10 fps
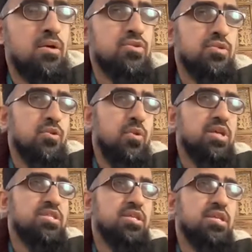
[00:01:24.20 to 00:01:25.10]
So the
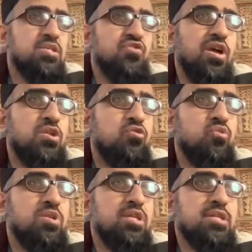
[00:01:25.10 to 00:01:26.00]
question is, fair
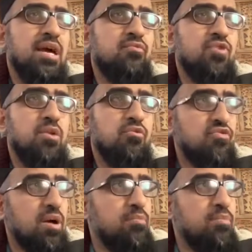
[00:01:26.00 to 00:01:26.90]
enough, we need time for our
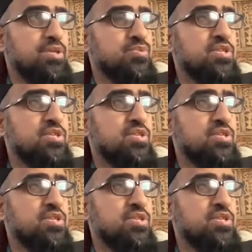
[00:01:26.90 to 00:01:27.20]
families,